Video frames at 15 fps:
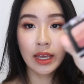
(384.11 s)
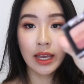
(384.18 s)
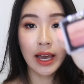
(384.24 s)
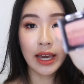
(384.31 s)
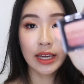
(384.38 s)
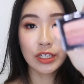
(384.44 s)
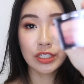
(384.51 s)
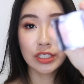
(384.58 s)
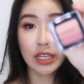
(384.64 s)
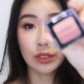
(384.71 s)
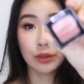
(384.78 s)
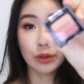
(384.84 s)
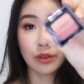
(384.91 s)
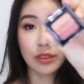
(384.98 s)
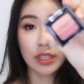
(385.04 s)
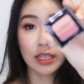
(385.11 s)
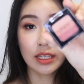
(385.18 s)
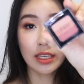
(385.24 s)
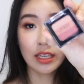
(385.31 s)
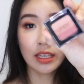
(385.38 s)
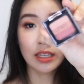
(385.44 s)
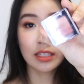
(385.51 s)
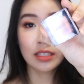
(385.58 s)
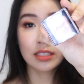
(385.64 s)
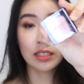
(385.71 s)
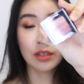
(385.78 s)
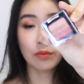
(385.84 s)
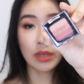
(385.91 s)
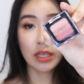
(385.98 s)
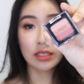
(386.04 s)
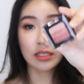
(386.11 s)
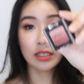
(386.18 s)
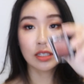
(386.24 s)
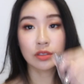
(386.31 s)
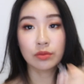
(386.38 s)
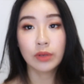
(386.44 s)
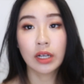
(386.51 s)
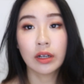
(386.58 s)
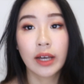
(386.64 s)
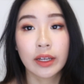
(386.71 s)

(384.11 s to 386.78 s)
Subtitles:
eyeshadow thingy, it's amazing as well.